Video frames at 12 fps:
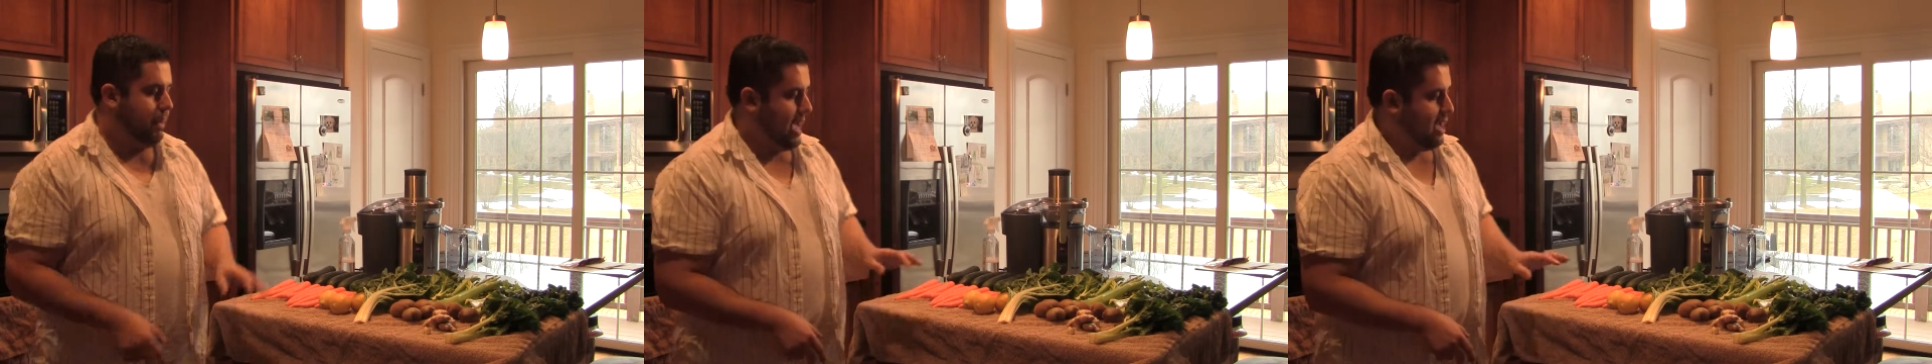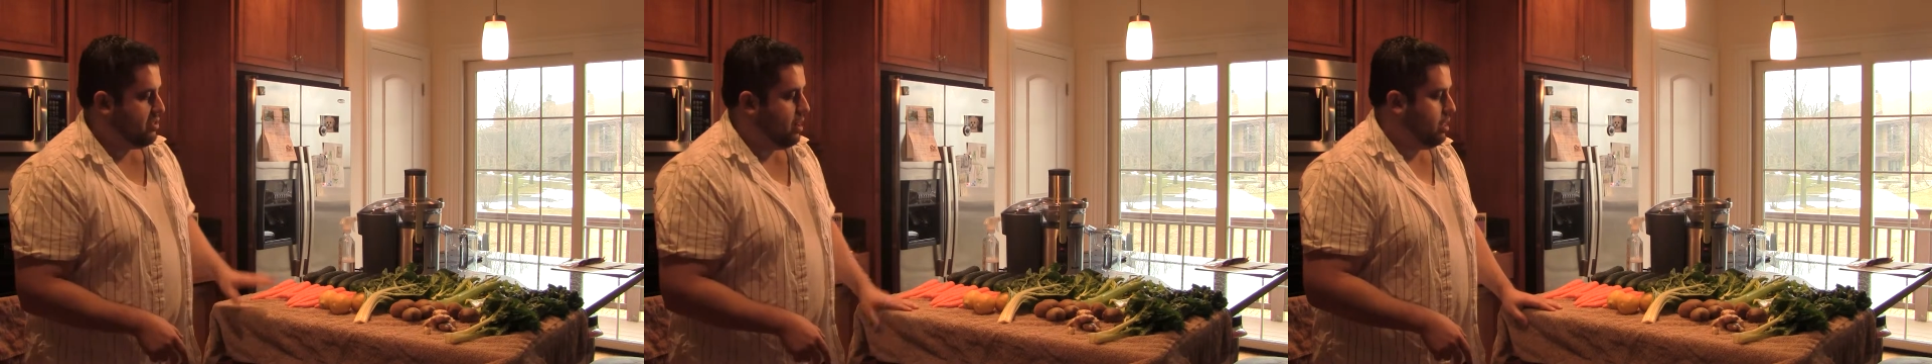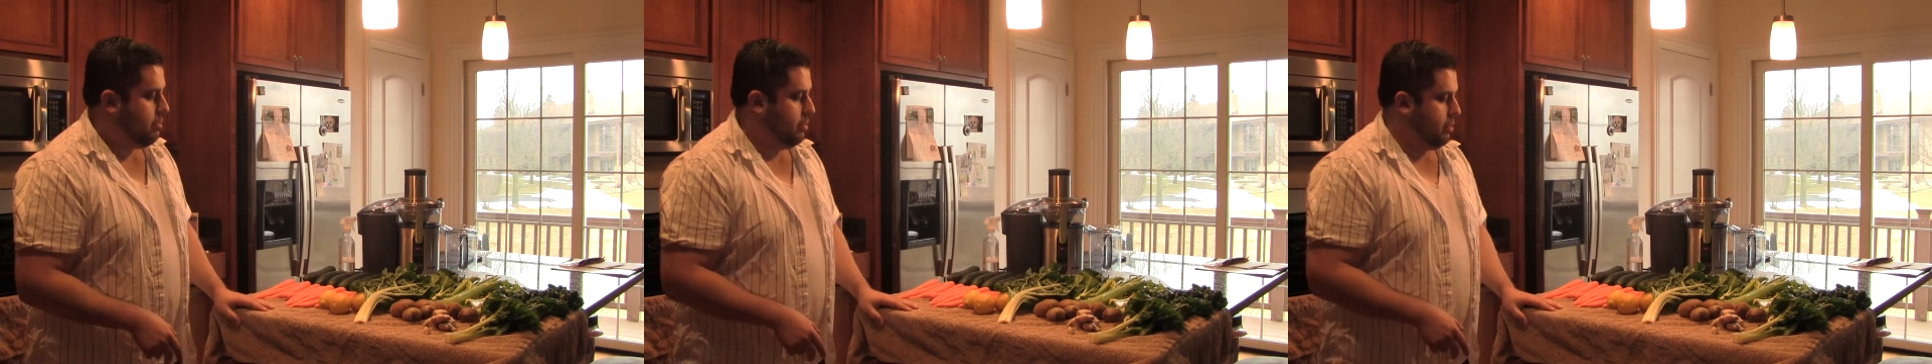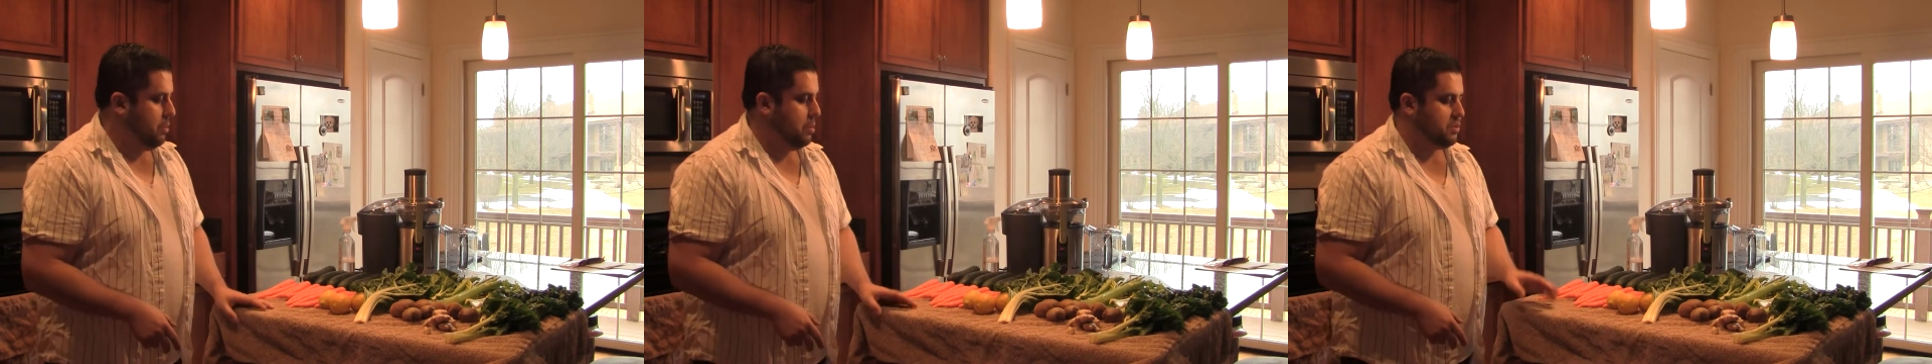pass all the
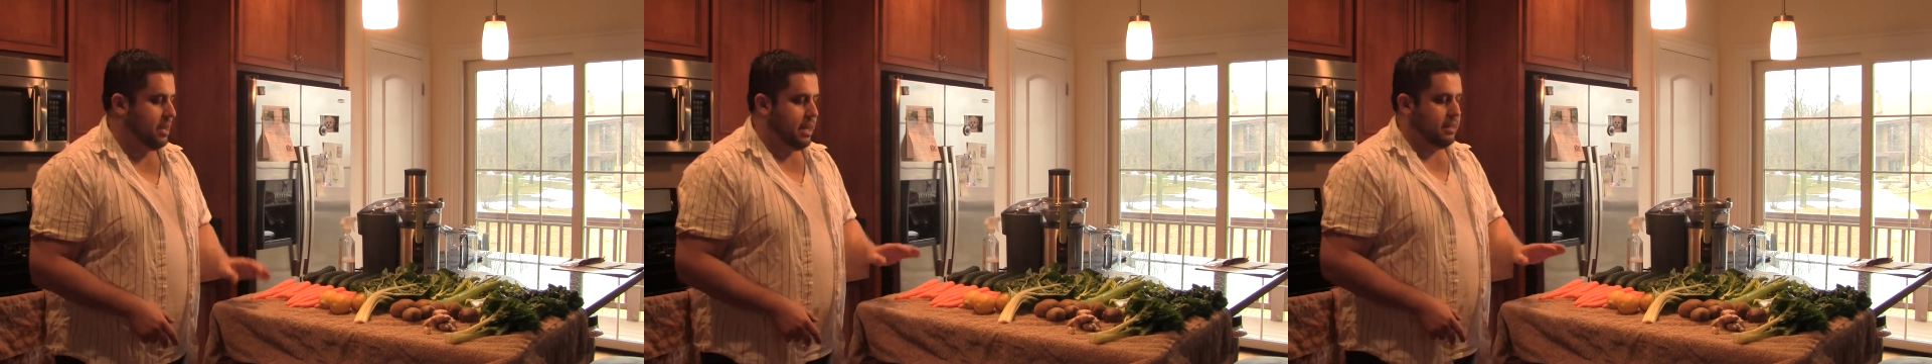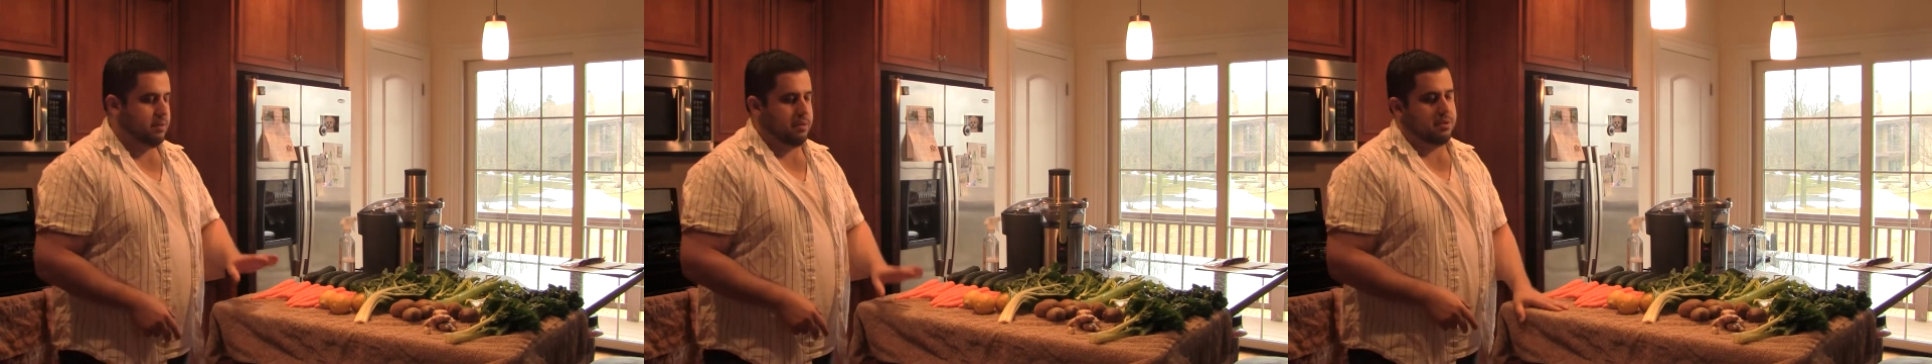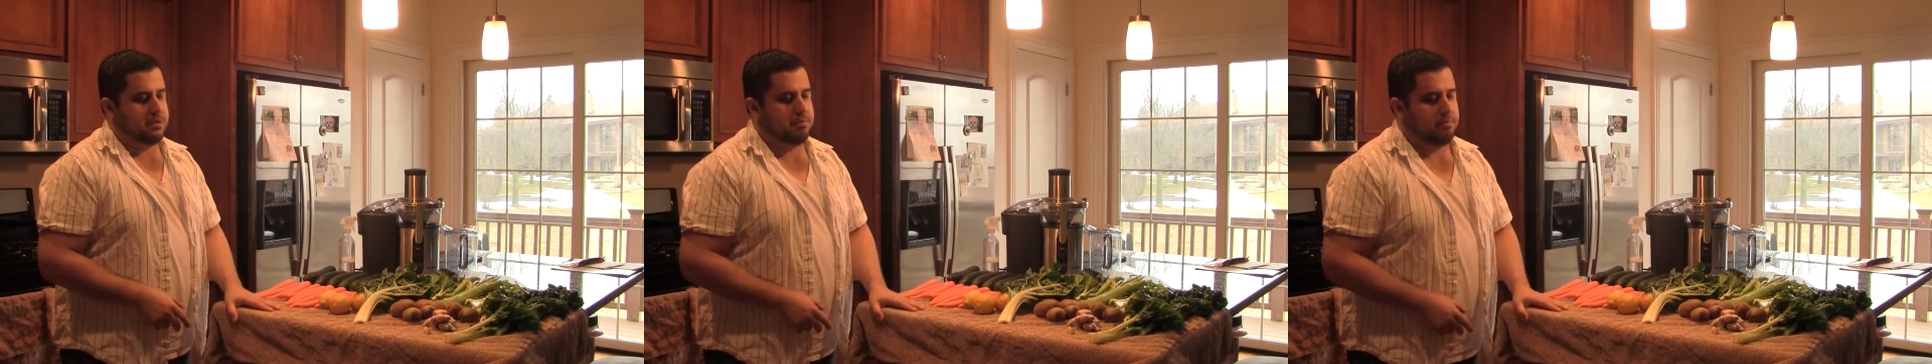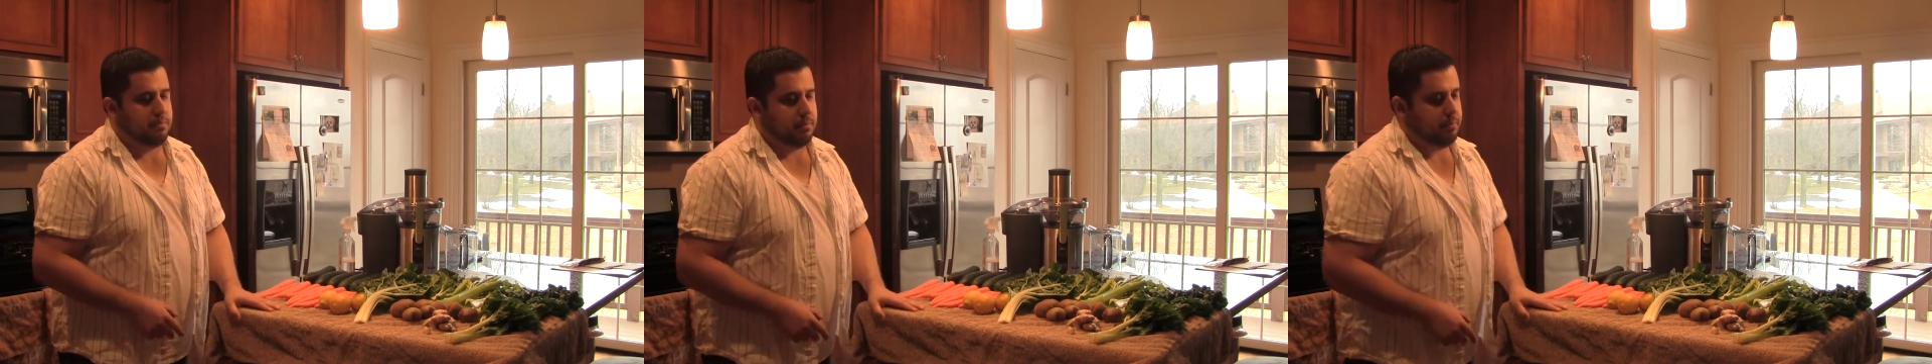produce onto this